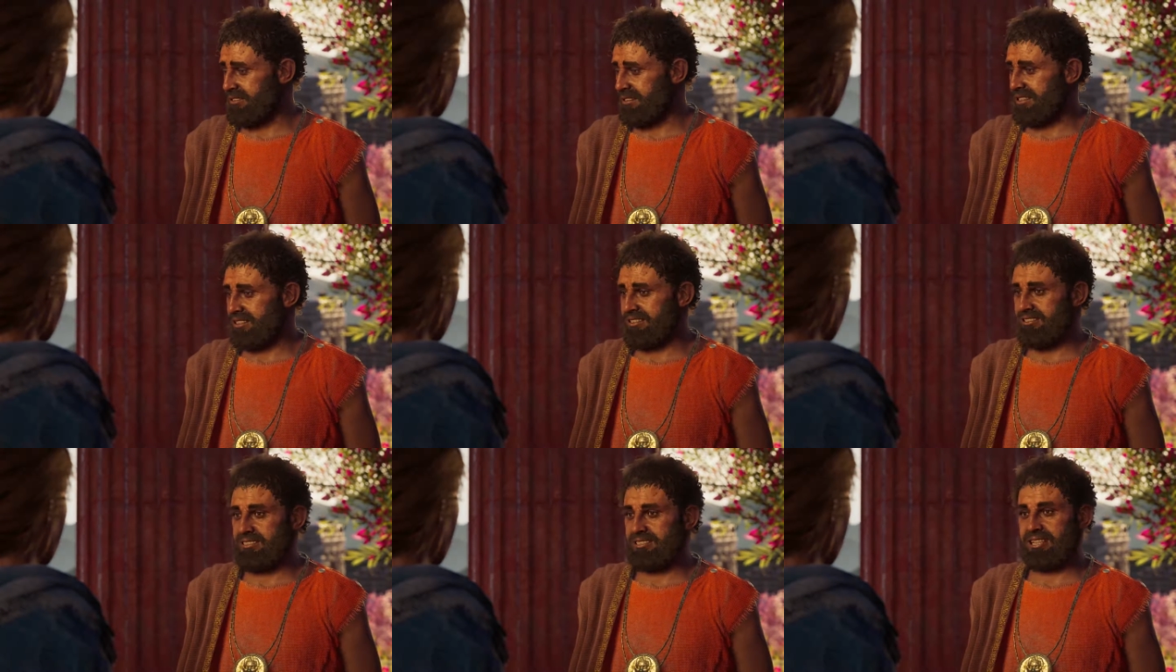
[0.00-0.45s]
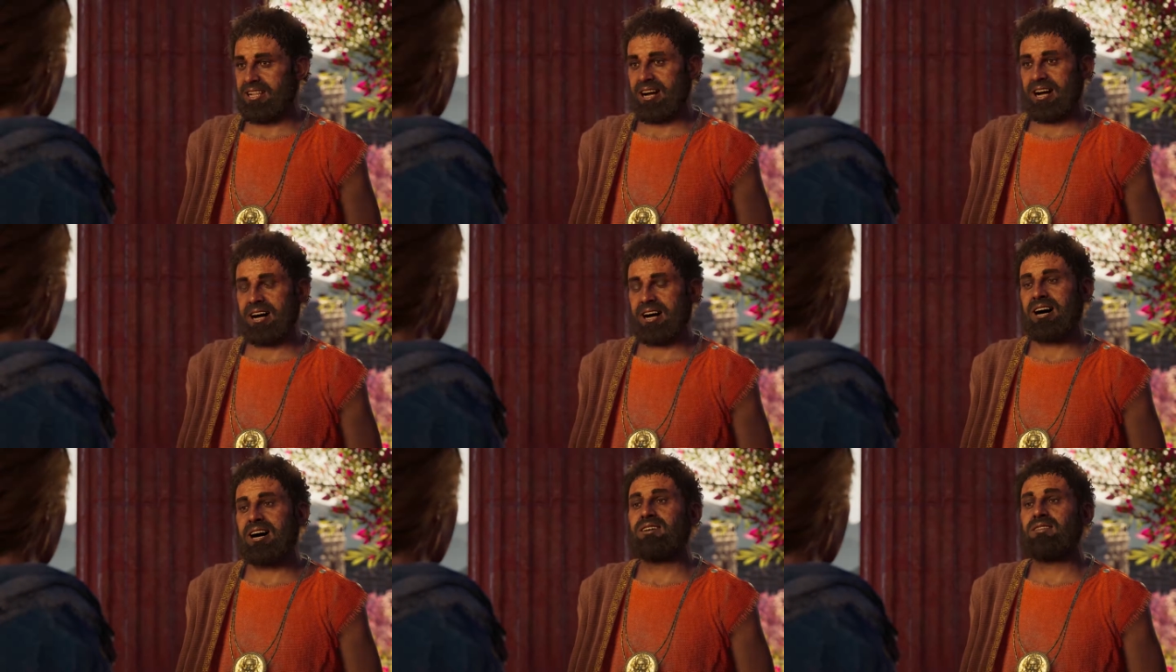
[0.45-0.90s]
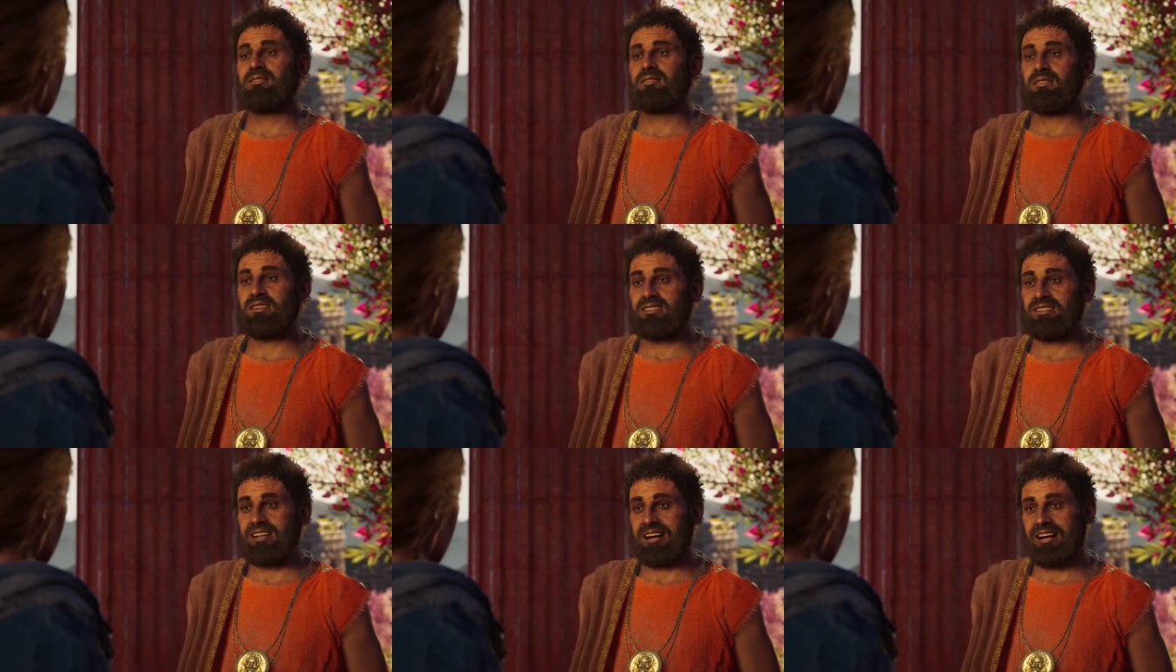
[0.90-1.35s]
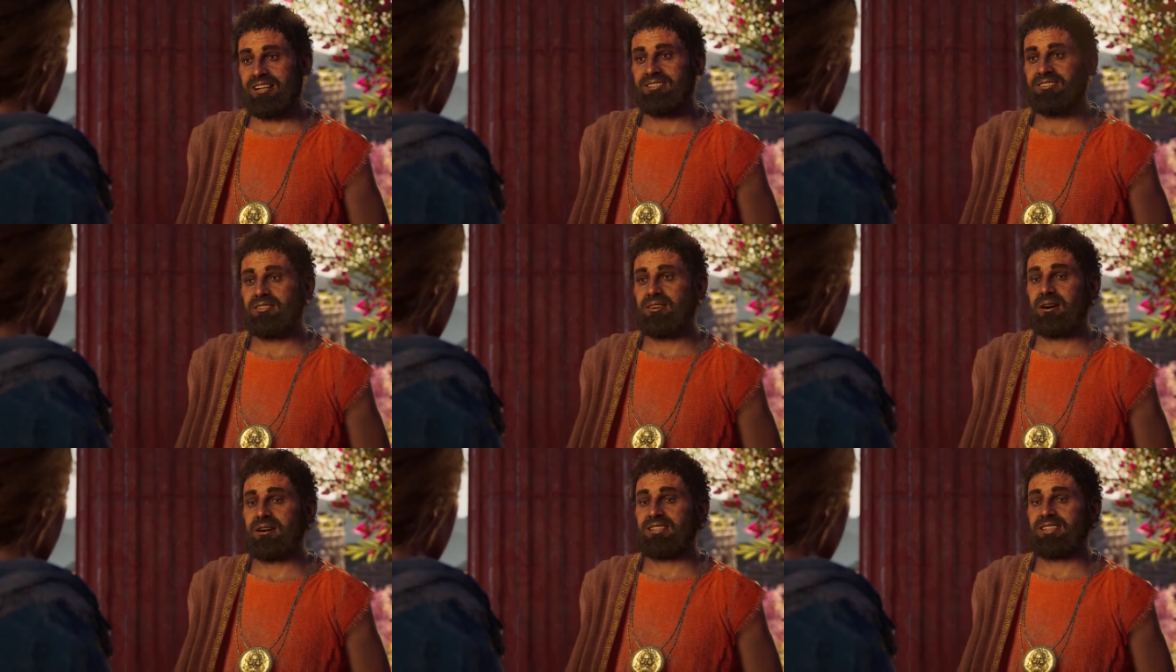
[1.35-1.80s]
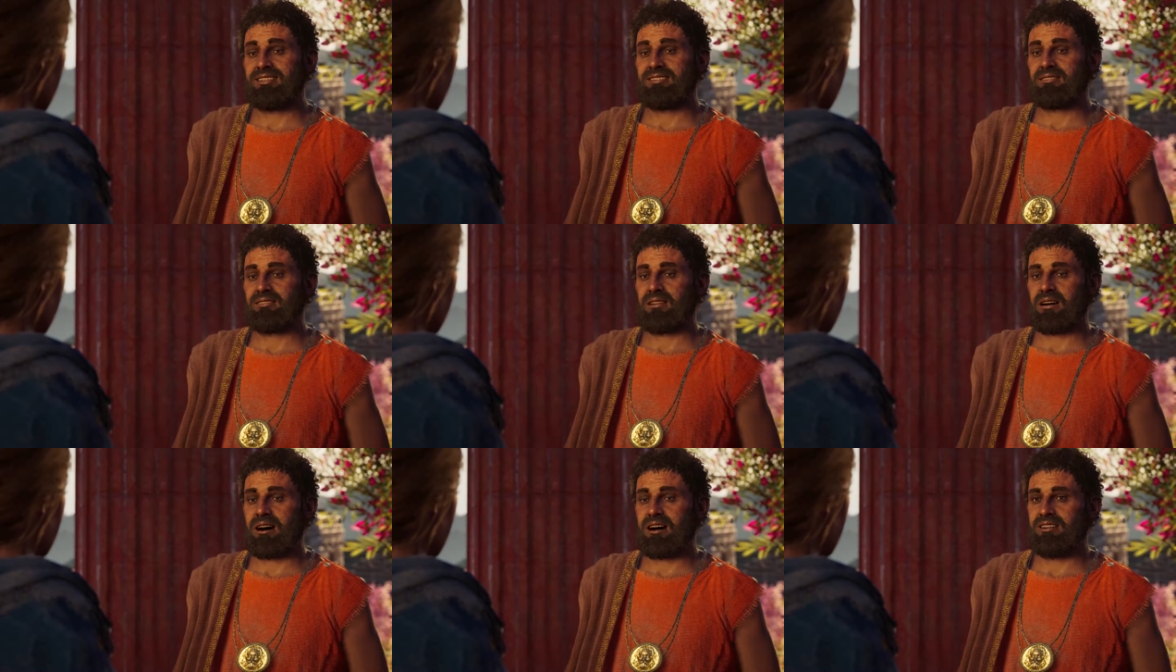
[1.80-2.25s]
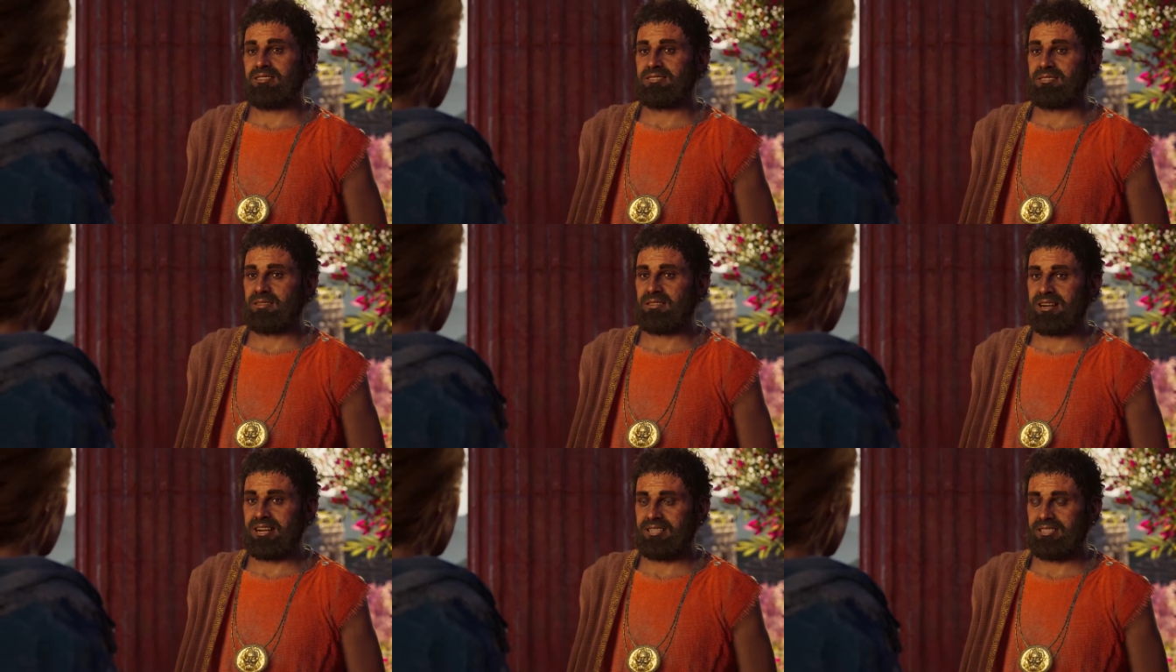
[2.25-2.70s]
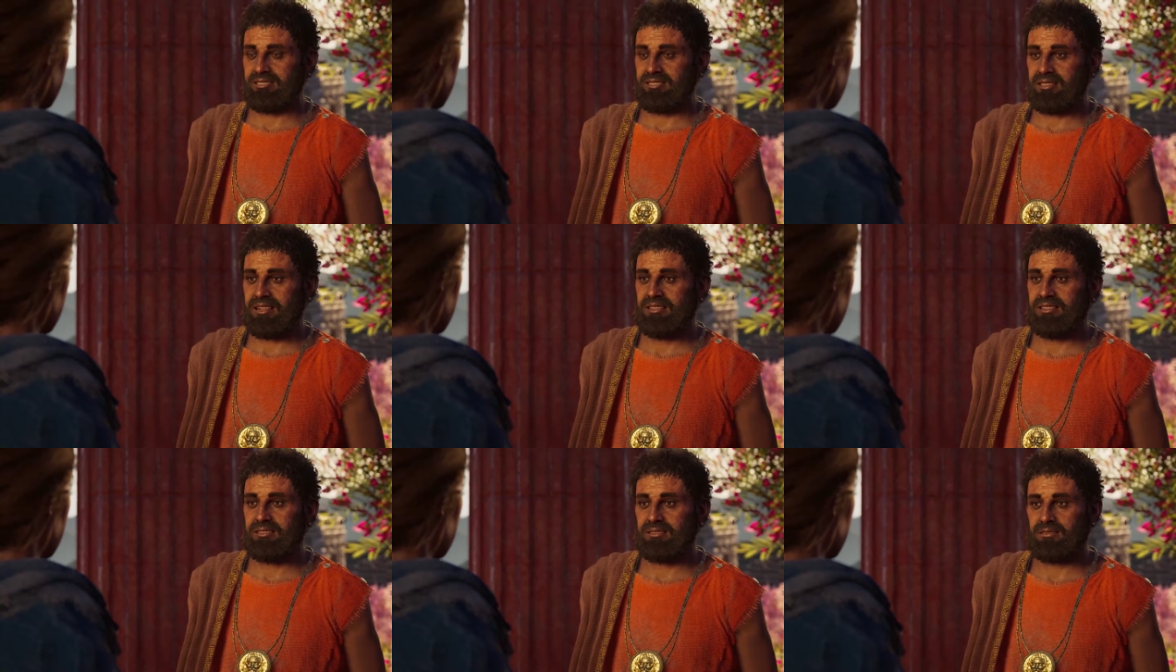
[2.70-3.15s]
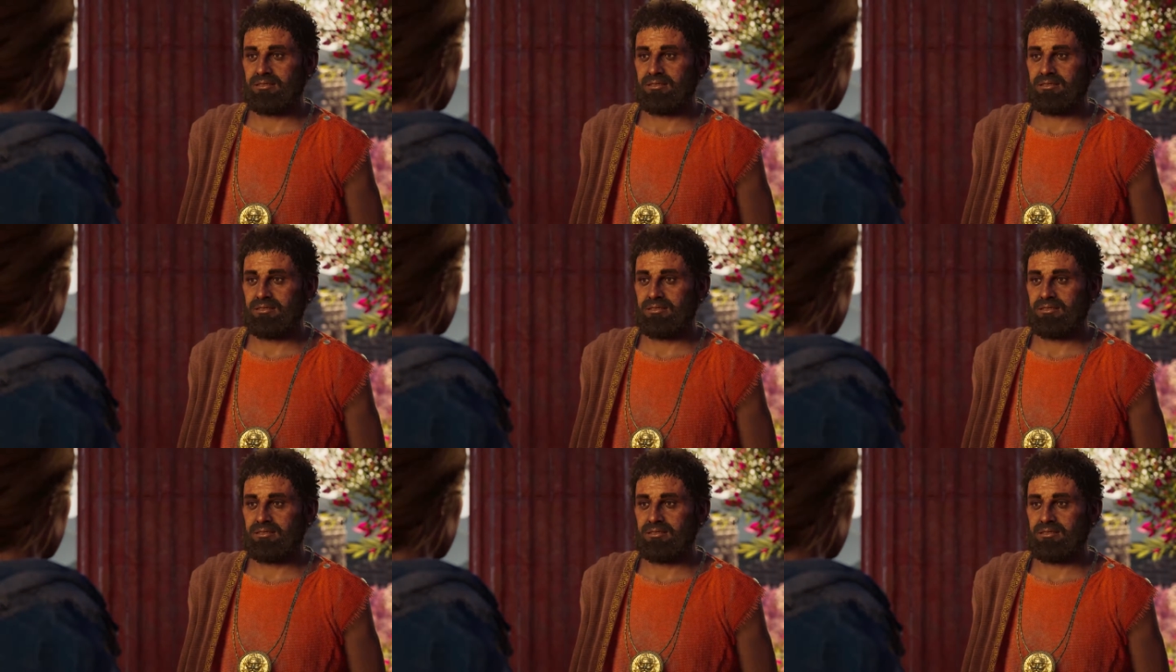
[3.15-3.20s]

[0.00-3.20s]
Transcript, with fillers: Instead, you can answer this last question.